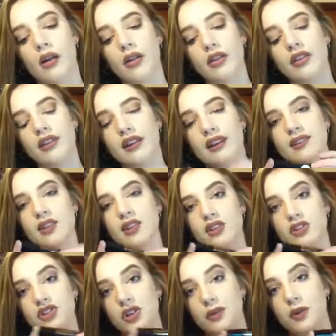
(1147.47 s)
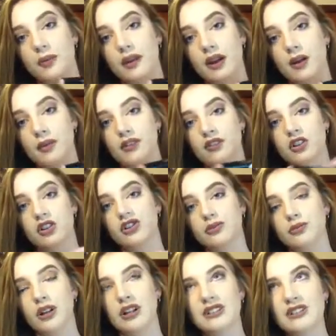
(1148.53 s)
These are the cheaper Makeup
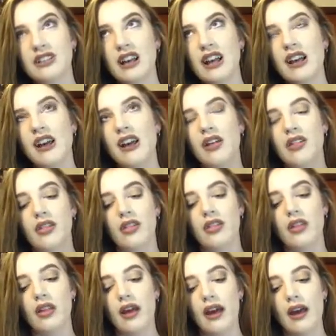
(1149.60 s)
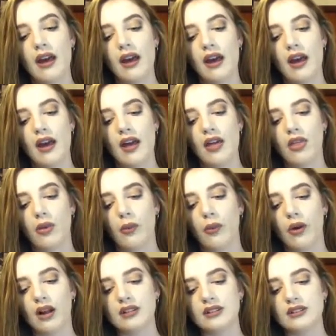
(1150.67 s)
Revolution ones. The
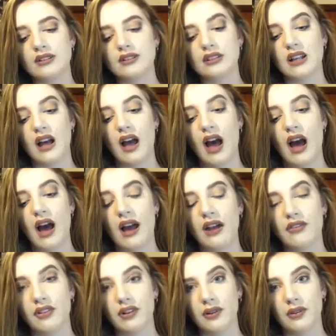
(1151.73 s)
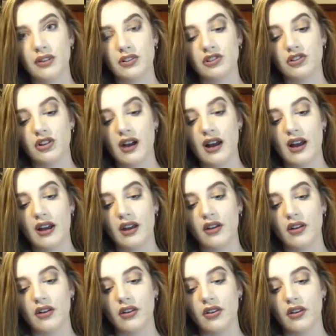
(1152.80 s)
ones I really want to try
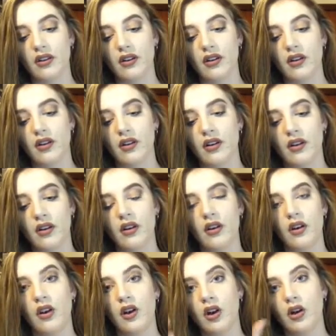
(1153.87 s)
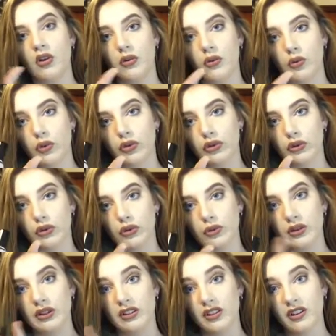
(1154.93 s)
are the rose gold
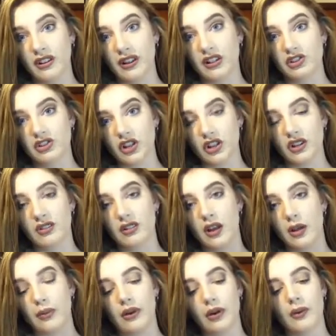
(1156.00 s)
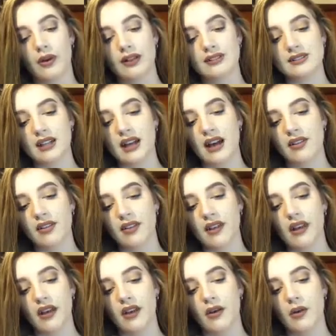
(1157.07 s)
ones that look like Charlotte Tilbury ones, and
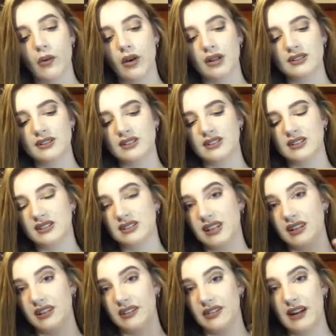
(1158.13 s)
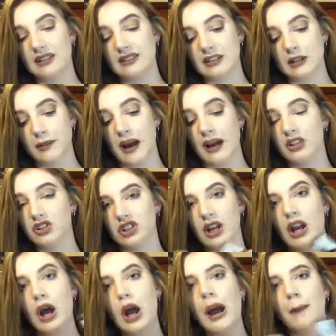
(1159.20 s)
the ones in the slightly fancier
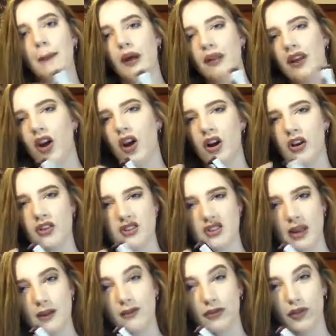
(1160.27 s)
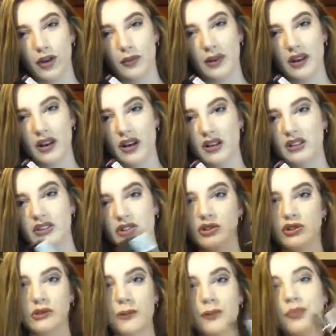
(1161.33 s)
packaging, but they are the same formula,
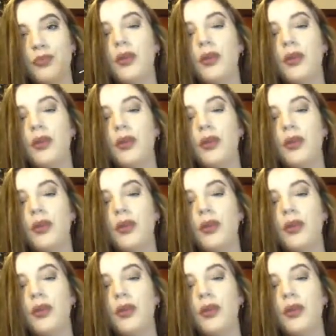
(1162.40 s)
so